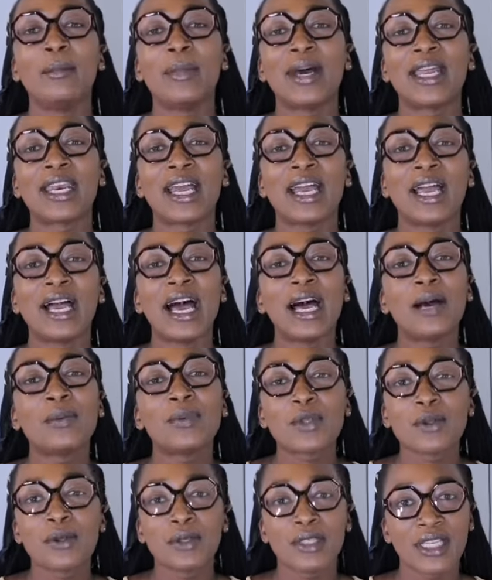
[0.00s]
but I
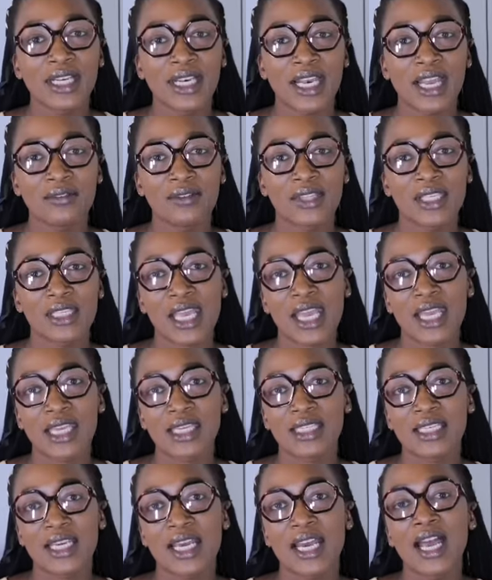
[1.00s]
absolutely love this
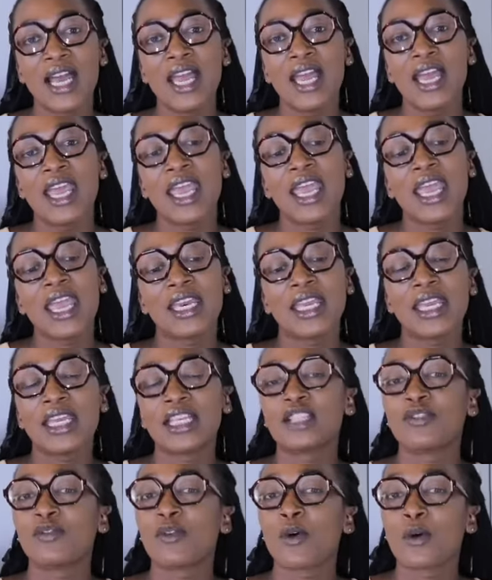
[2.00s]
idea, and
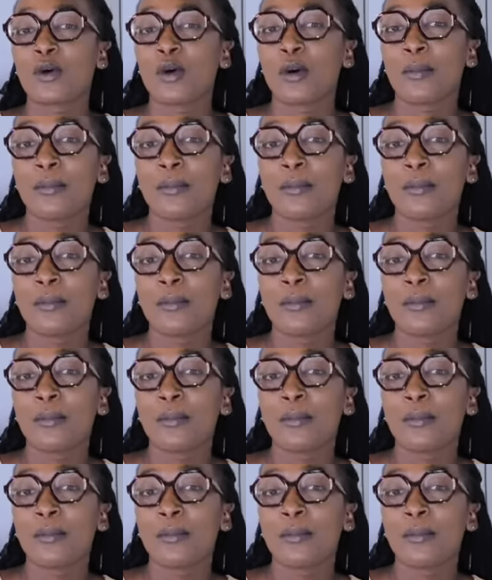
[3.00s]
it's for